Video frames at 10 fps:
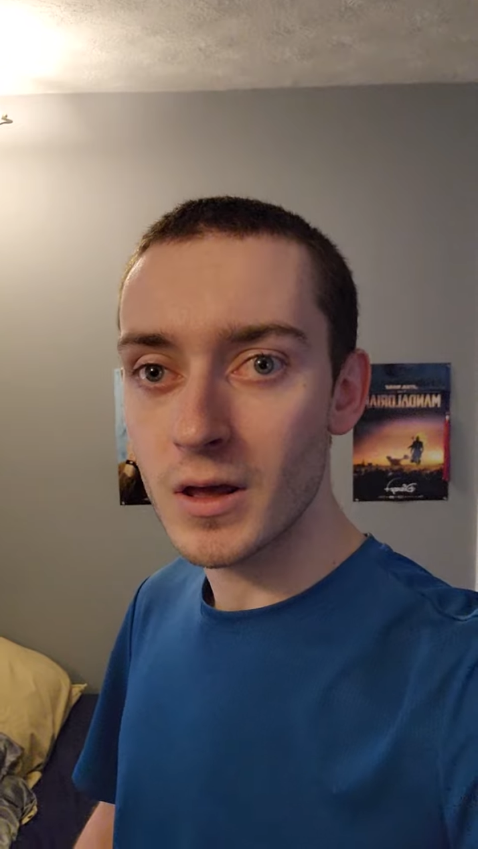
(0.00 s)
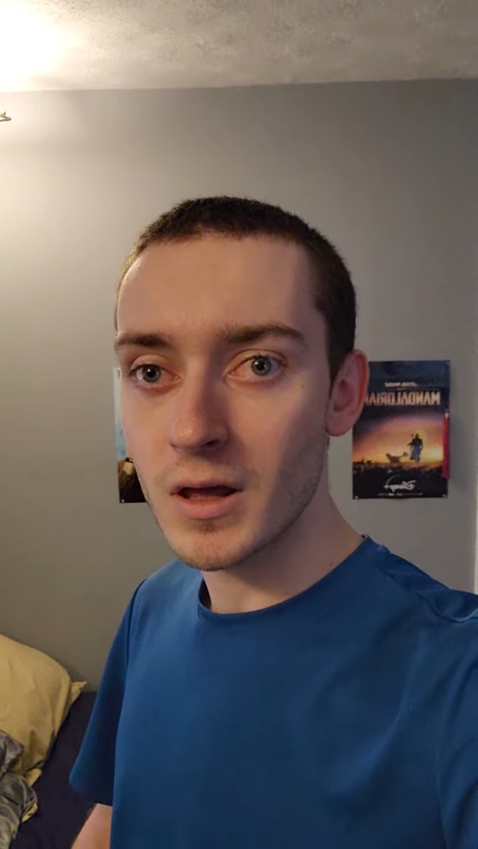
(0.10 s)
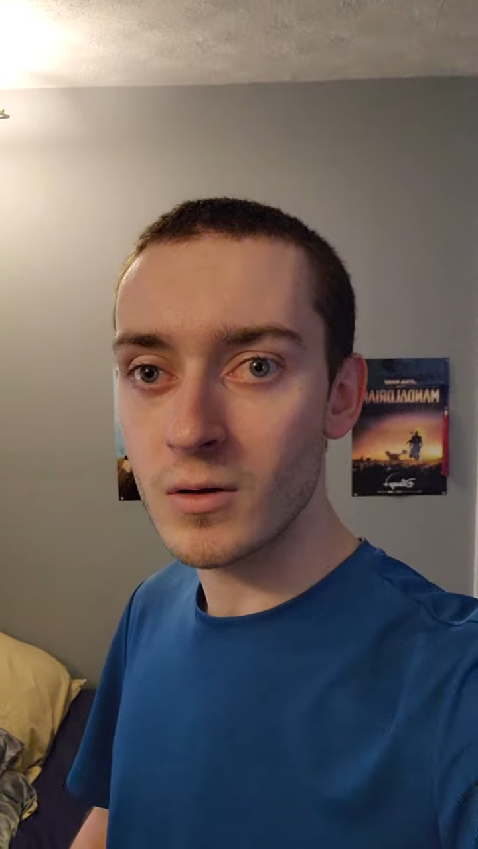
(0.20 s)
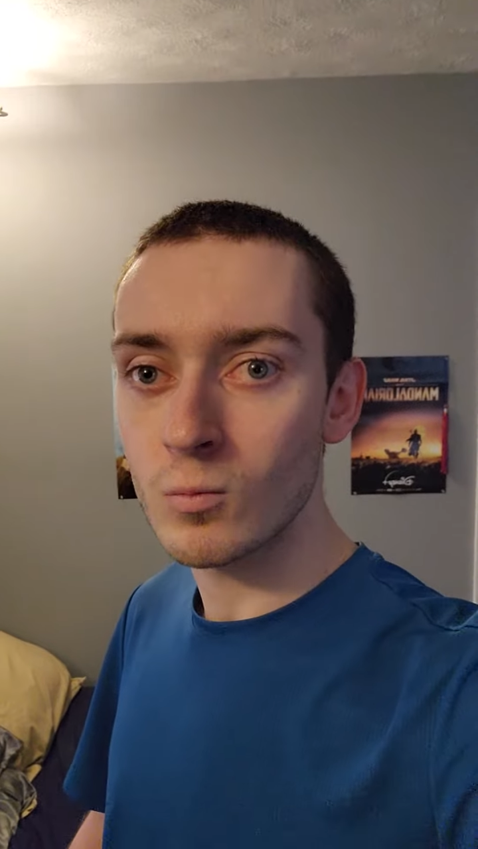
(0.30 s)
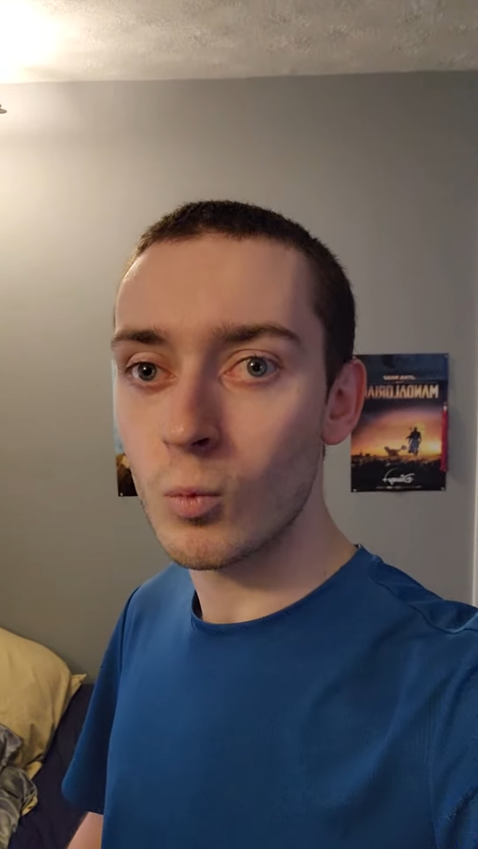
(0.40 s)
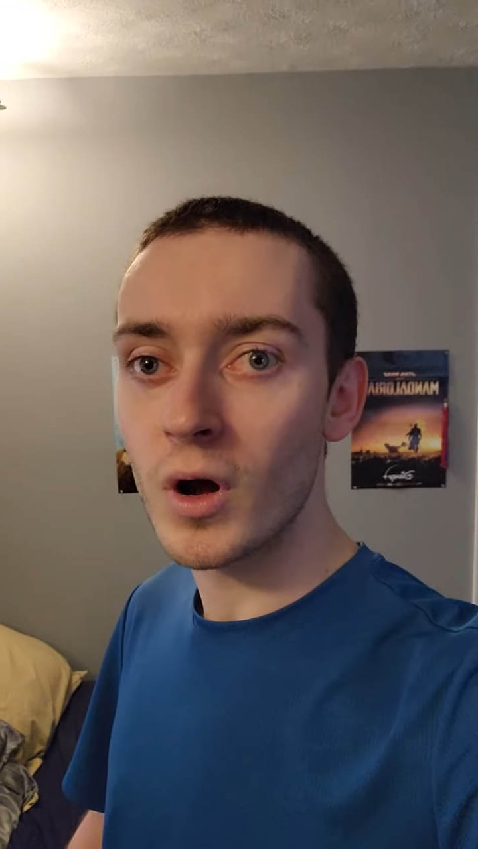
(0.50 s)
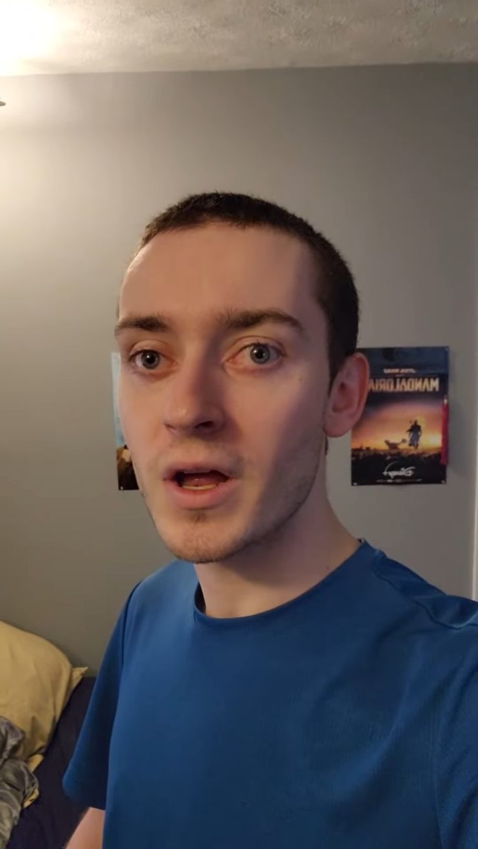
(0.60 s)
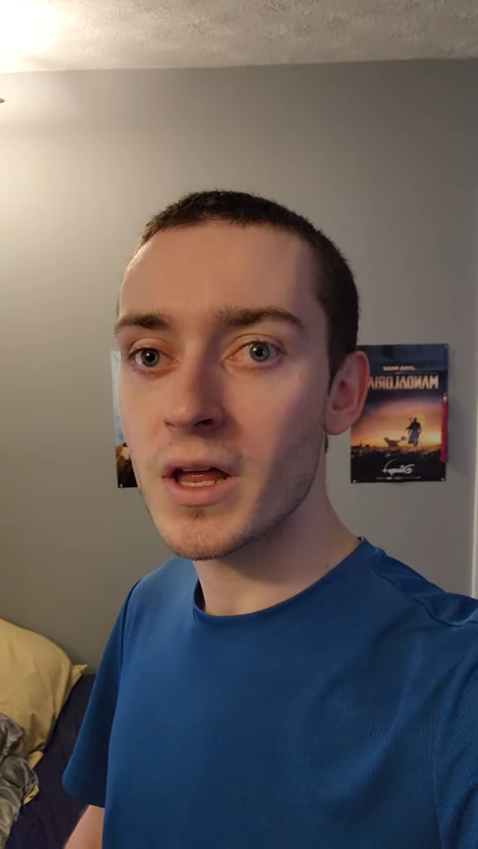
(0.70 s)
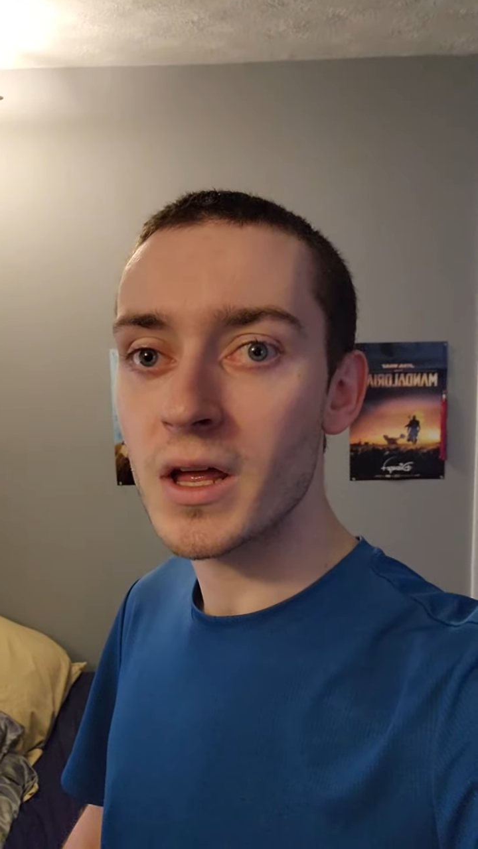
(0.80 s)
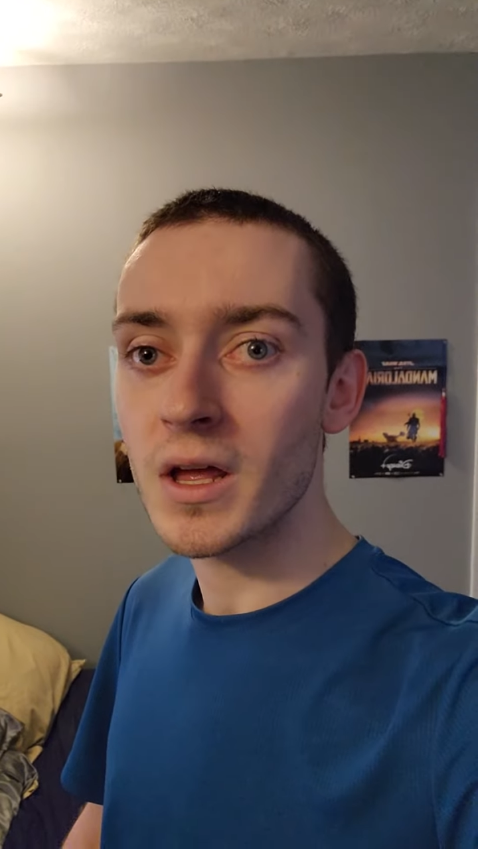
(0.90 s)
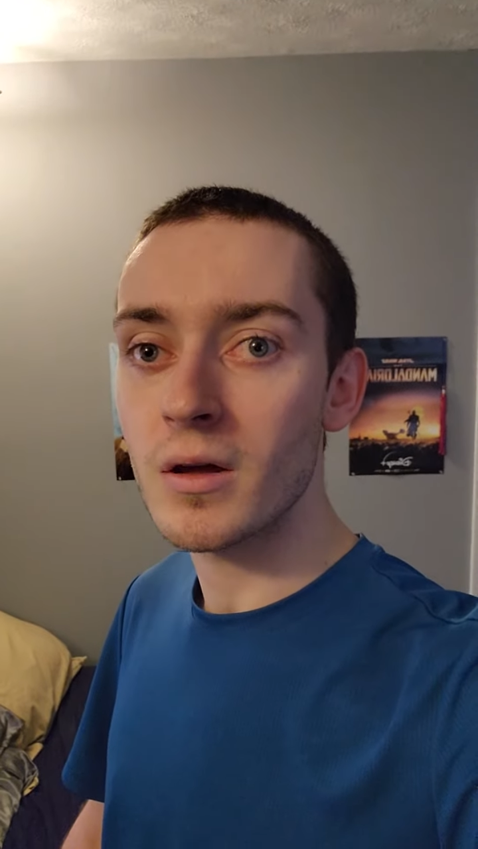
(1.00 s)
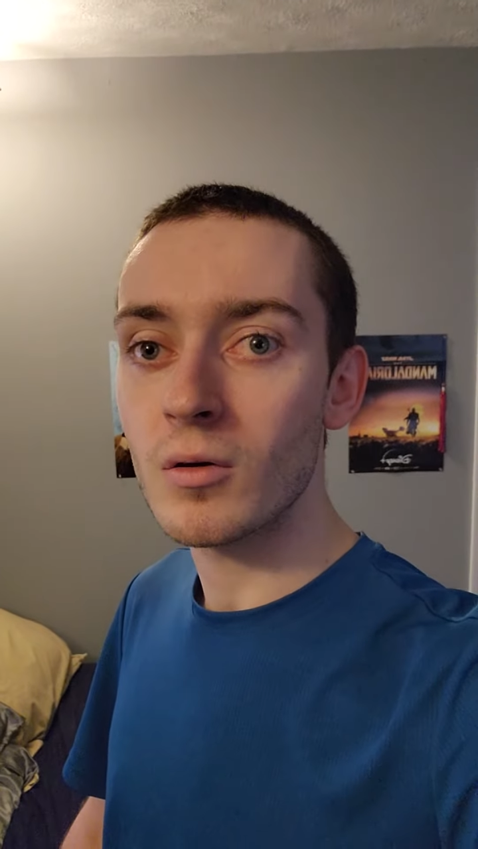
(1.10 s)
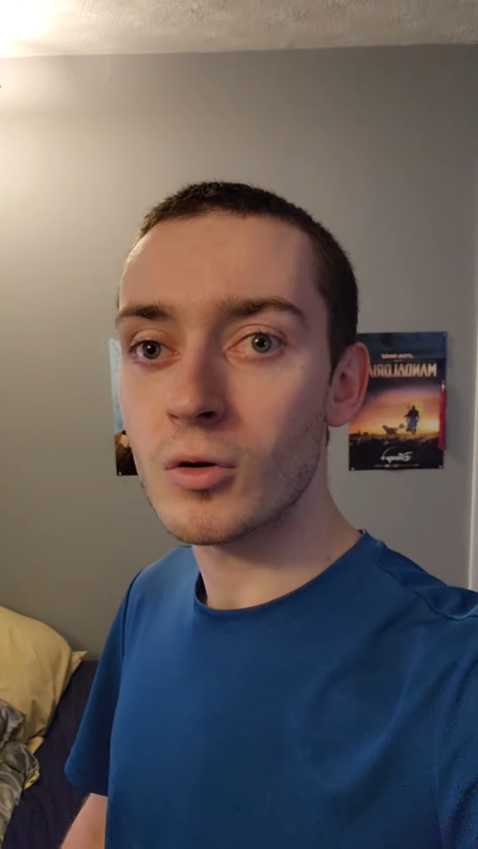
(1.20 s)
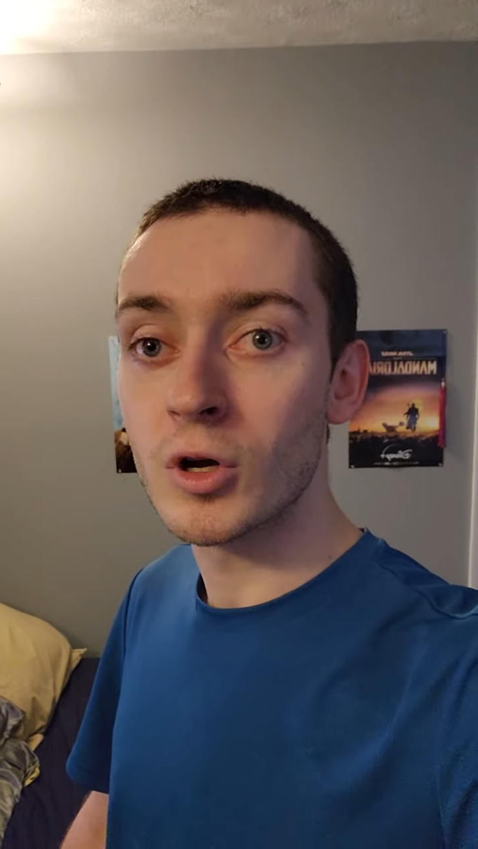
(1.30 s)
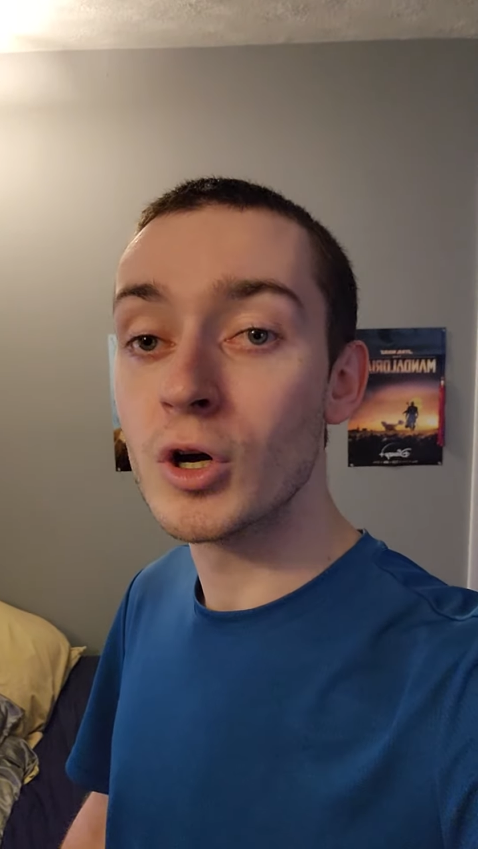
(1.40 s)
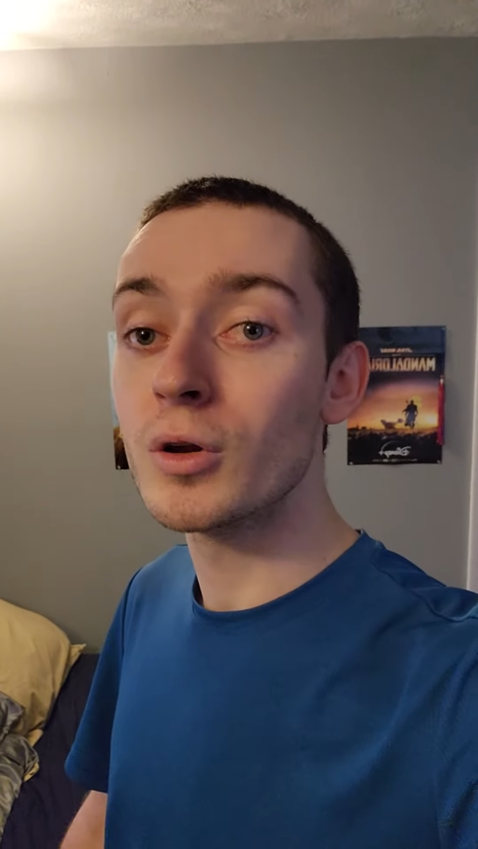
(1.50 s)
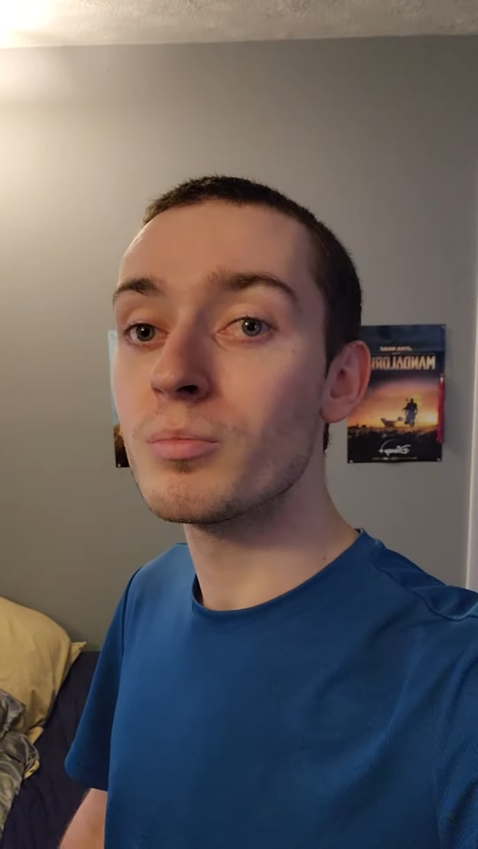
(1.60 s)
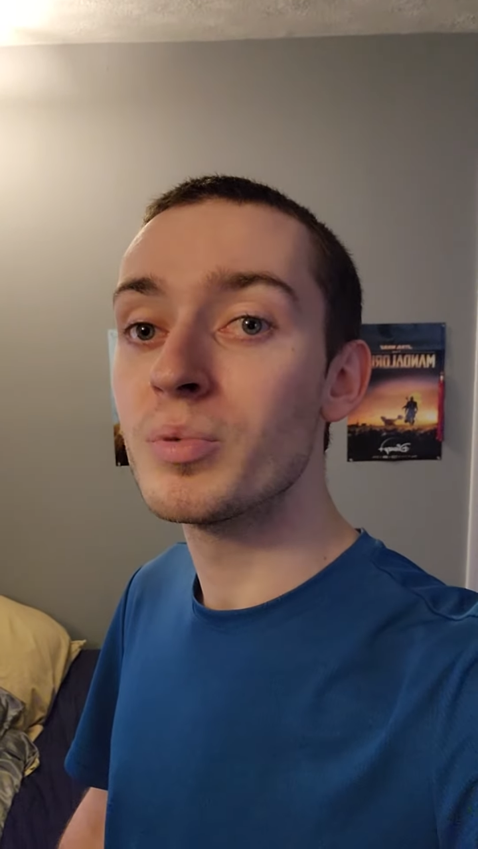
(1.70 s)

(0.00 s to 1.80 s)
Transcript: and what could